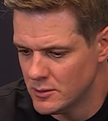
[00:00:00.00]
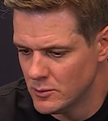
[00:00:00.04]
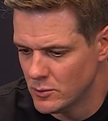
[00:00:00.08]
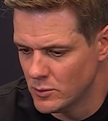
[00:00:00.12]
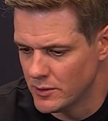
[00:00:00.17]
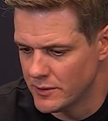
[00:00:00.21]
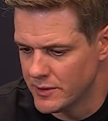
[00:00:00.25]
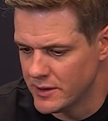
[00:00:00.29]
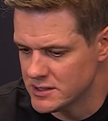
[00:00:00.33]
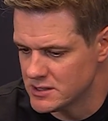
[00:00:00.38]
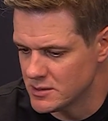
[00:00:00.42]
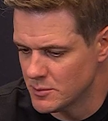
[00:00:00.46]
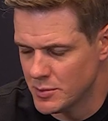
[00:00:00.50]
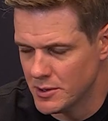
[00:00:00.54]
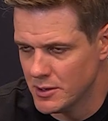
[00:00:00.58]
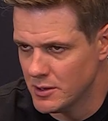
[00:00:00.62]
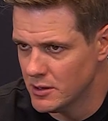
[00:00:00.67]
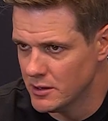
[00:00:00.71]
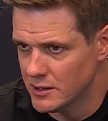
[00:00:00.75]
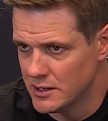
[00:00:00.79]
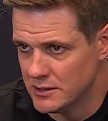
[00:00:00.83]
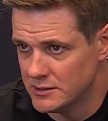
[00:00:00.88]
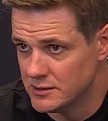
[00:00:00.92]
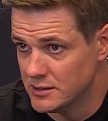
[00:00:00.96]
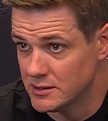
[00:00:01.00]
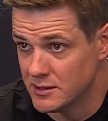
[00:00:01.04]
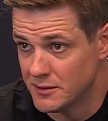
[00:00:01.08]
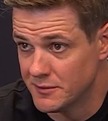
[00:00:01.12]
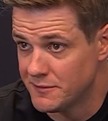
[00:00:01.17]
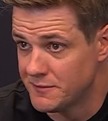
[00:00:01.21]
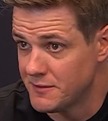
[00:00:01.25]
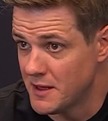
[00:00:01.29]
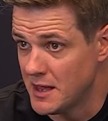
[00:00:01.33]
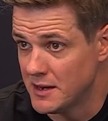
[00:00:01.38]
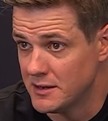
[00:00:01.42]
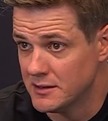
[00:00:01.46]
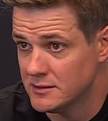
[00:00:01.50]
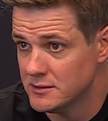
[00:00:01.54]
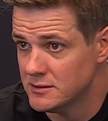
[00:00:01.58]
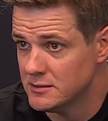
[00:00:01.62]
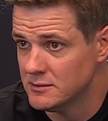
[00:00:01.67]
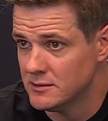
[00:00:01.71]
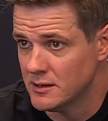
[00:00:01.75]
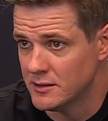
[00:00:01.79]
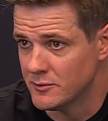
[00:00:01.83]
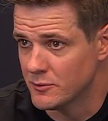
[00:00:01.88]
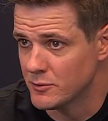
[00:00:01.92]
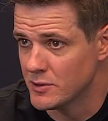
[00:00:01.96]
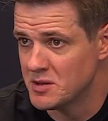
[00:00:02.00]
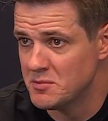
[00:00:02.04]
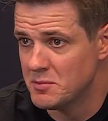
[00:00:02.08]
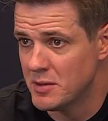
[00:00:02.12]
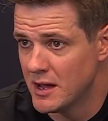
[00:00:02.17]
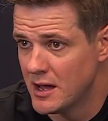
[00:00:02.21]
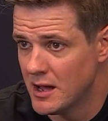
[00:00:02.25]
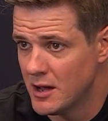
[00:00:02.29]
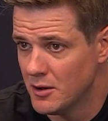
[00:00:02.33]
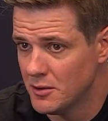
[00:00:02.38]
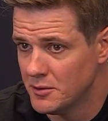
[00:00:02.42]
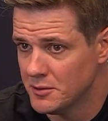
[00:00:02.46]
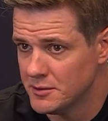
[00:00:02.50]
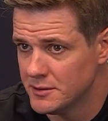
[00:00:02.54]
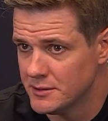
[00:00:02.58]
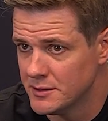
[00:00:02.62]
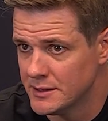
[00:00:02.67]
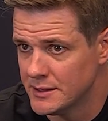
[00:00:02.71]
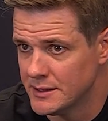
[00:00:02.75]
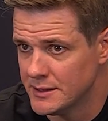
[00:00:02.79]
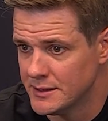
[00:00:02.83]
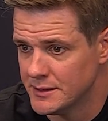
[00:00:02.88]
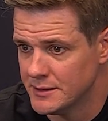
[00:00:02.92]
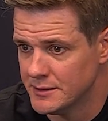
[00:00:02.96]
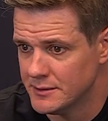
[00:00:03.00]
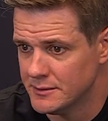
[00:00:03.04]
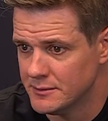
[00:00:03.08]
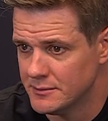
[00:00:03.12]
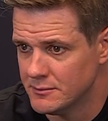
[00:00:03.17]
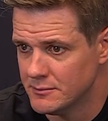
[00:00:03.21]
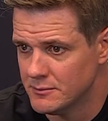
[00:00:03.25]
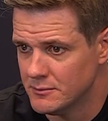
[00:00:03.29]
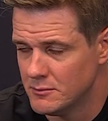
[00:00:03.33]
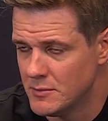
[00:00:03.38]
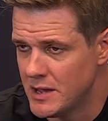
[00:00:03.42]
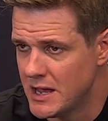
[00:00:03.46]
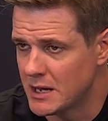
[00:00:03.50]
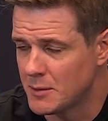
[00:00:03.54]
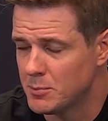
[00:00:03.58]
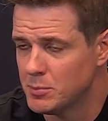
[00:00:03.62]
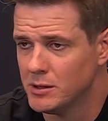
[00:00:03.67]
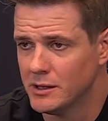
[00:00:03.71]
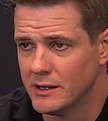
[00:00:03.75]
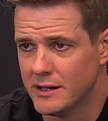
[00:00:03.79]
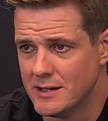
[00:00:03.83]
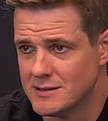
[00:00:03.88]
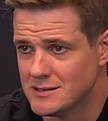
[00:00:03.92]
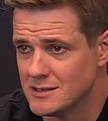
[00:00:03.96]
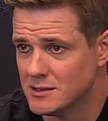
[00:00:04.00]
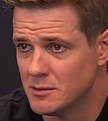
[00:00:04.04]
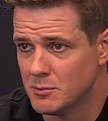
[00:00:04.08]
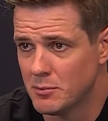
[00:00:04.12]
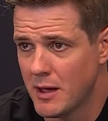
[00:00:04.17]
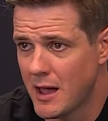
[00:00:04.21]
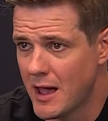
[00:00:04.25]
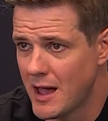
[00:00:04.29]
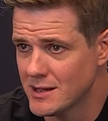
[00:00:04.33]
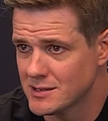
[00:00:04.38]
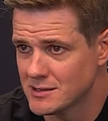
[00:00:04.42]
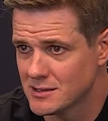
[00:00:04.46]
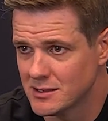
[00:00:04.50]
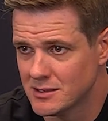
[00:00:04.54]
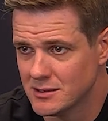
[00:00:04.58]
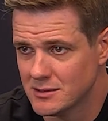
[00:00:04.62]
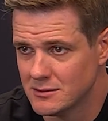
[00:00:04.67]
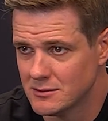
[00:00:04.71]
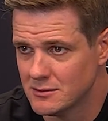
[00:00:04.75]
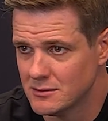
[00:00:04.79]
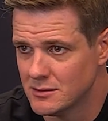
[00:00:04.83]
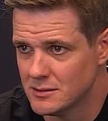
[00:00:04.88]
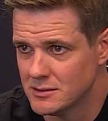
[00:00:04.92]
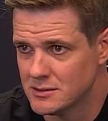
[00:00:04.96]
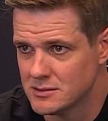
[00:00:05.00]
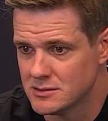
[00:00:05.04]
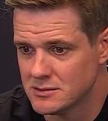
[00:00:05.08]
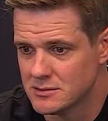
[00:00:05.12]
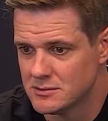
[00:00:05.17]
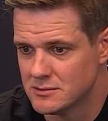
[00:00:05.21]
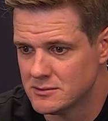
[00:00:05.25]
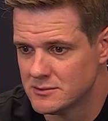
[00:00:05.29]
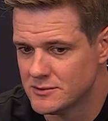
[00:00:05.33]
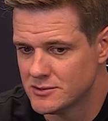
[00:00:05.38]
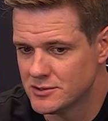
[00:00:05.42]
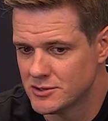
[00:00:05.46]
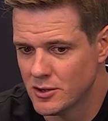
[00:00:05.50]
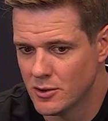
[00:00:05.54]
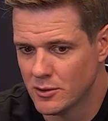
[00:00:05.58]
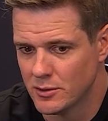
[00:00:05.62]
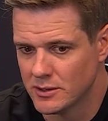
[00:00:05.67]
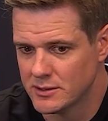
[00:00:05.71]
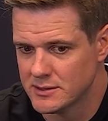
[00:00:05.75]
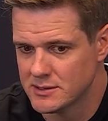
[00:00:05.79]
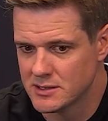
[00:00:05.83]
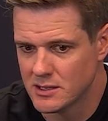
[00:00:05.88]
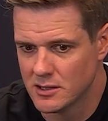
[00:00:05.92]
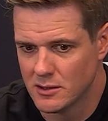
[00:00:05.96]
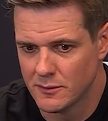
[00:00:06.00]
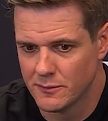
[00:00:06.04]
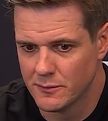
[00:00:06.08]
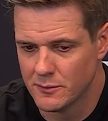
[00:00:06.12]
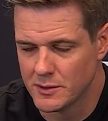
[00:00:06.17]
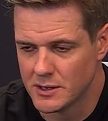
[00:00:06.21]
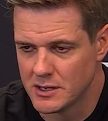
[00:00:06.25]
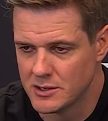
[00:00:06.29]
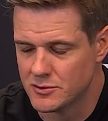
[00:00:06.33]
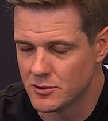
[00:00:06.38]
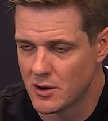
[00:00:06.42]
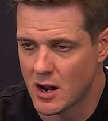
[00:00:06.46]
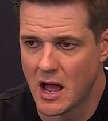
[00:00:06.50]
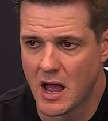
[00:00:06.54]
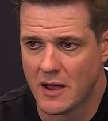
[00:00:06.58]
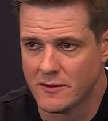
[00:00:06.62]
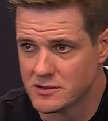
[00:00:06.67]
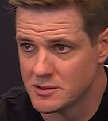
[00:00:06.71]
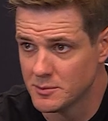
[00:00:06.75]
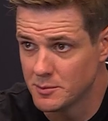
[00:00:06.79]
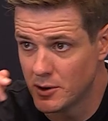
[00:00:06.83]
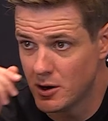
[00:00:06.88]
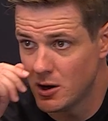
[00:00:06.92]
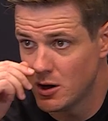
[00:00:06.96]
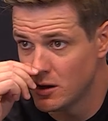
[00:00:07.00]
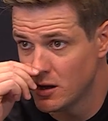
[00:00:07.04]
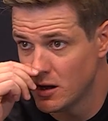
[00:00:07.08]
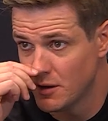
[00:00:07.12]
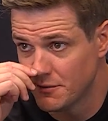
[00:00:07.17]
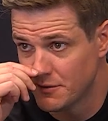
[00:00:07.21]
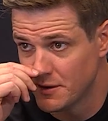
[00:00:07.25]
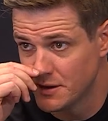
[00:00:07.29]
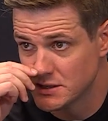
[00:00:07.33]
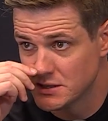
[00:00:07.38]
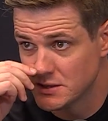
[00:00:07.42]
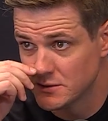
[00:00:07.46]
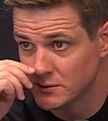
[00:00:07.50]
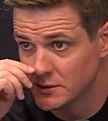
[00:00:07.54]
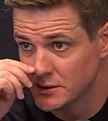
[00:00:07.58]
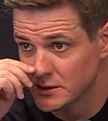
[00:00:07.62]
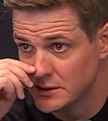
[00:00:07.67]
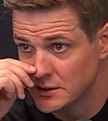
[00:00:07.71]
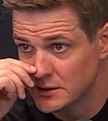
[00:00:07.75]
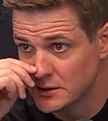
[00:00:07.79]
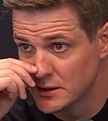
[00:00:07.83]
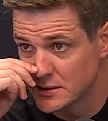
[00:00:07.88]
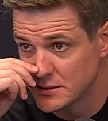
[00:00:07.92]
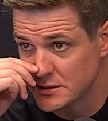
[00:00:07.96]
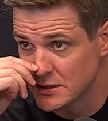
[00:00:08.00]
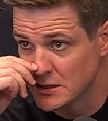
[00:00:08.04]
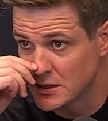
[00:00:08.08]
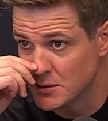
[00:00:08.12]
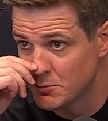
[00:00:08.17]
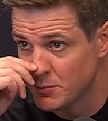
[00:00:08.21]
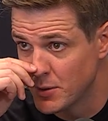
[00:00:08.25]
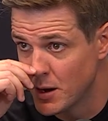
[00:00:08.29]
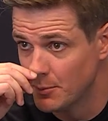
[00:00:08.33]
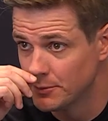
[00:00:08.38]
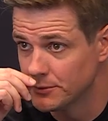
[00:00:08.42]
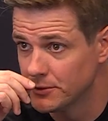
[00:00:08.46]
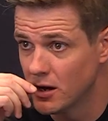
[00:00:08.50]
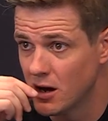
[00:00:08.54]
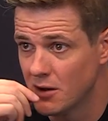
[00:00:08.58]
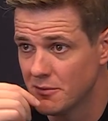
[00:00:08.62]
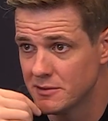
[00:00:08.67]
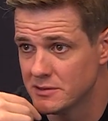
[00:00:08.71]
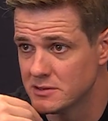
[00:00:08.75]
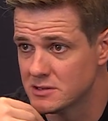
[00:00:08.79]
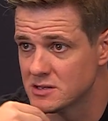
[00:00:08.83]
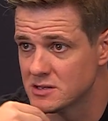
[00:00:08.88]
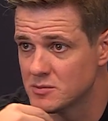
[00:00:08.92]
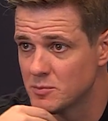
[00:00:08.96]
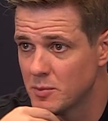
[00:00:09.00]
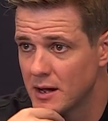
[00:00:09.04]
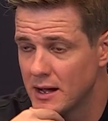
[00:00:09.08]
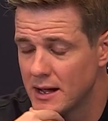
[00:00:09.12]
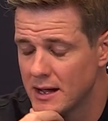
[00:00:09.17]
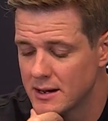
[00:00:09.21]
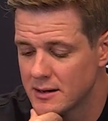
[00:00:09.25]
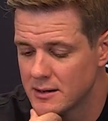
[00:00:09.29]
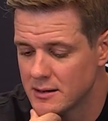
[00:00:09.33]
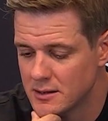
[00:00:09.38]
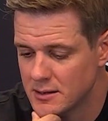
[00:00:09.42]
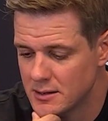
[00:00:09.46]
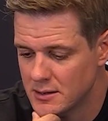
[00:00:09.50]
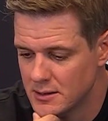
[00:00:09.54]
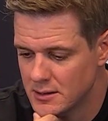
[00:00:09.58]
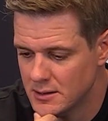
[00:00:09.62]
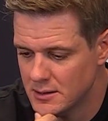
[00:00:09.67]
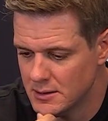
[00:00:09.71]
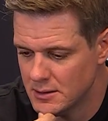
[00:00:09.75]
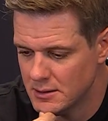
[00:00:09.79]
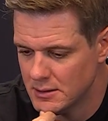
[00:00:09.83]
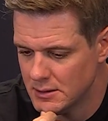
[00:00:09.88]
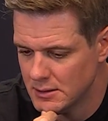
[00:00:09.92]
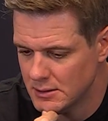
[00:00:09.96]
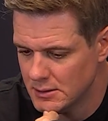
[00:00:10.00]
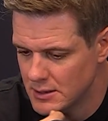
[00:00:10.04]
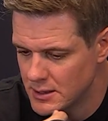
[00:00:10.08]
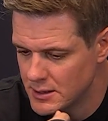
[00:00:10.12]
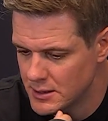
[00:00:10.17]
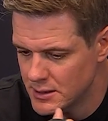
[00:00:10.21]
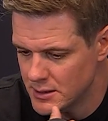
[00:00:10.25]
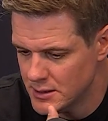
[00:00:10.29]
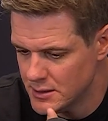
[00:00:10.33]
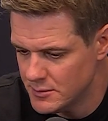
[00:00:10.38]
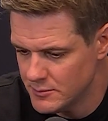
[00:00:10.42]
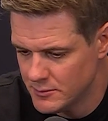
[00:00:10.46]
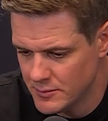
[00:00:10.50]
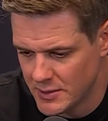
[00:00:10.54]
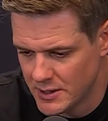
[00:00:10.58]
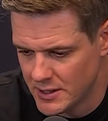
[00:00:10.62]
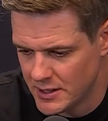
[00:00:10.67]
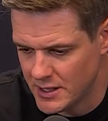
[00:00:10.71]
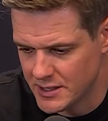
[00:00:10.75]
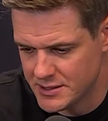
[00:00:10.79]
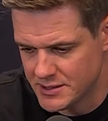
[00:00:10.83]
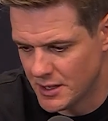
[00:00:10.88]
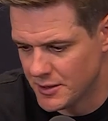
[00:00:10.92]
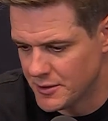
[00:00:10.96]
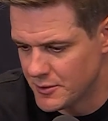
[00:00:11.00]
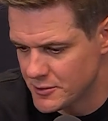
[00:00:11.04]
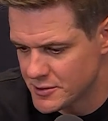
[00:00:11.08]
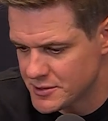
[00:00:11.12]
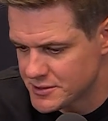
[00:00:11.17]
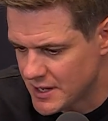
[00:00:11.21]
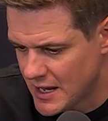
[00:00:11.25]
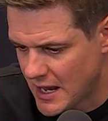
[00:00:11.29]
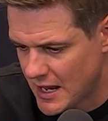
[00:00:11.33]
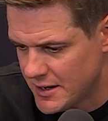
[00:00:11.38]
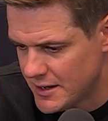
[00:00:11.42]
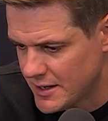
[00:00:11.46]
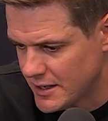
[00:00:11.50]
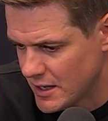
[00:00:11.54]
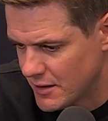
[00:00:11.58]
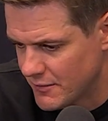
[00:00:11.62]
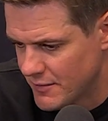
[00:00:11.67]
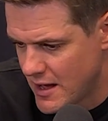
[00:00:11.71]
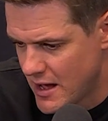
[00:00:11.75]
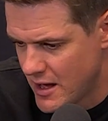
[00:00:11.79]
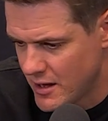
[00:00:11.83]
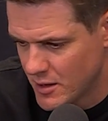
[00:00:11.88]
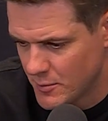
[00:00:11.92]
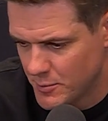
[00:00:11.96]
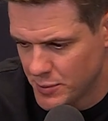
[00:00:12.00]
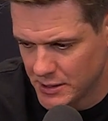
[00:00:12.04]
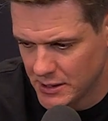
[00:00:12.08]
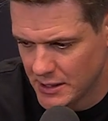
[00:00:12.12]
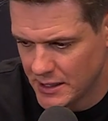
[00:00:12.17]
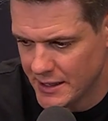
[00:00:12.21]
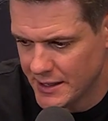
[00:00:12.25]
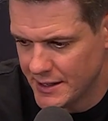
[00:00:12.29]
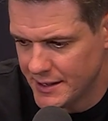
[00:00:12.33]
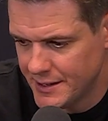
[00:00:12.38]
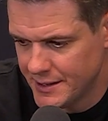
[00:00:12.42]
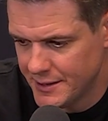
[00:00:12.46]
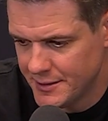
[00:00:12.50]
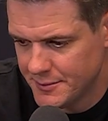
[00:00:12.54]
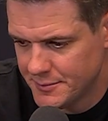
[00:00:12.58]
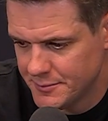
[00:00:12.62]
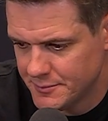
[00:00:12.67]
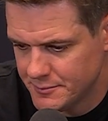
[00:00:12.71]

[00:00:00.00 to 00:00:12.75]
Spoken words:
with his ability to defend and rebound and make plays at the basket. It's showed itself when he drives the ball offensively. He doesn't get bumped off his spot. His understanding of how to play,